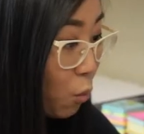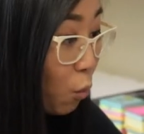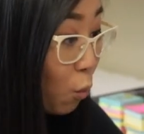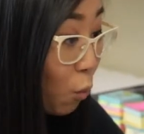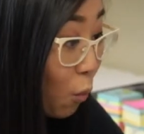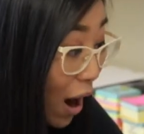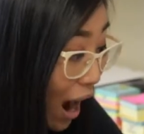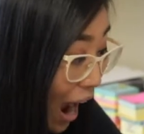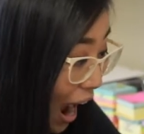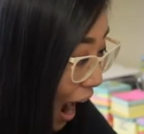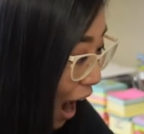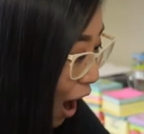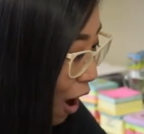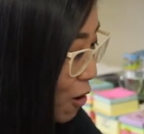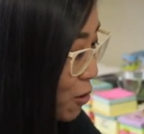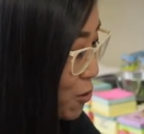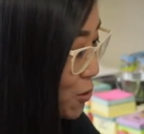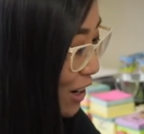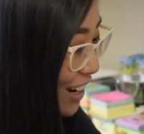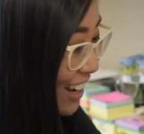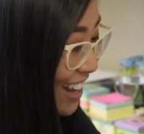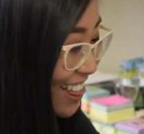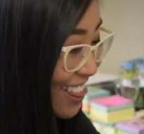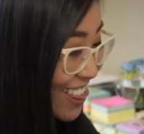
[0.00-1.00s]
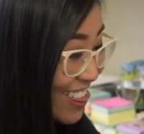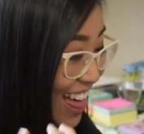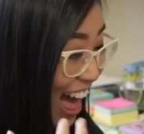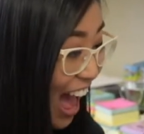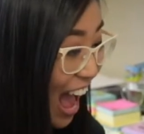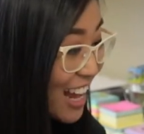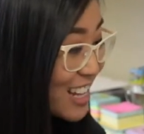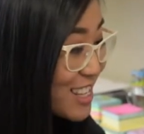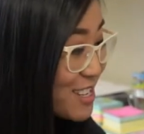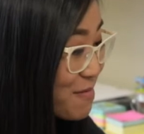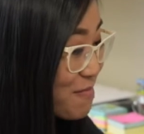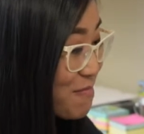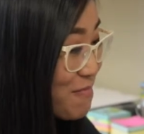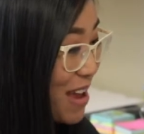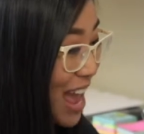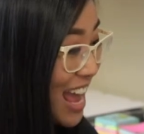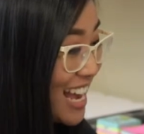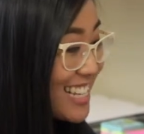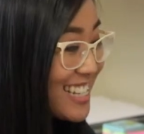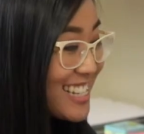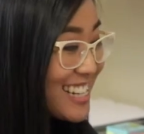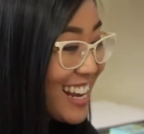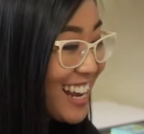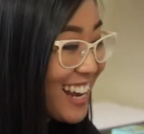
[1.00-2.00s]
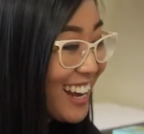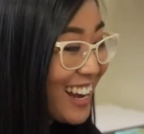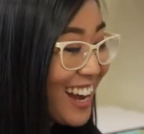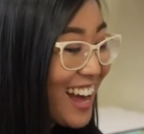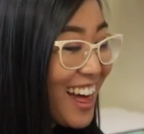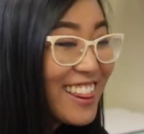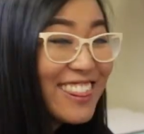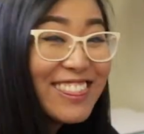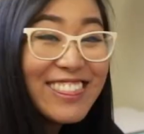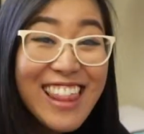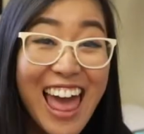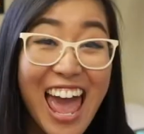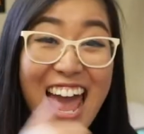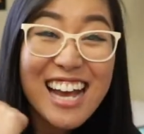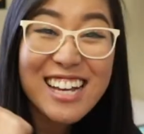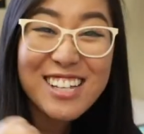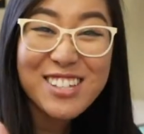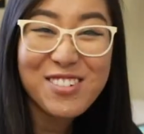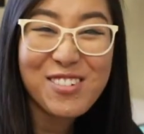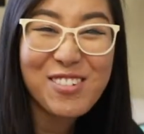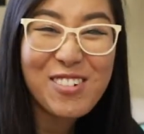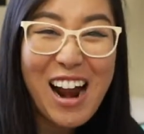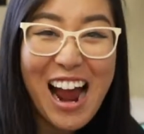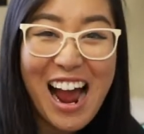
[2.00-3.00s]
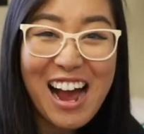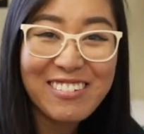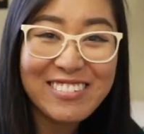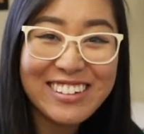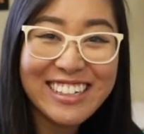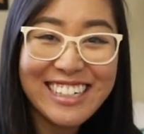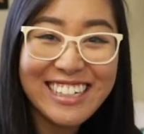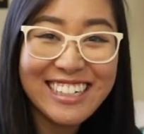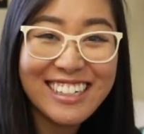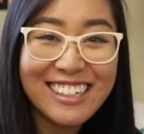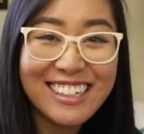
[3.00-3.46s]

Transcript: Wow, that's amazing. Thanks, Raddy.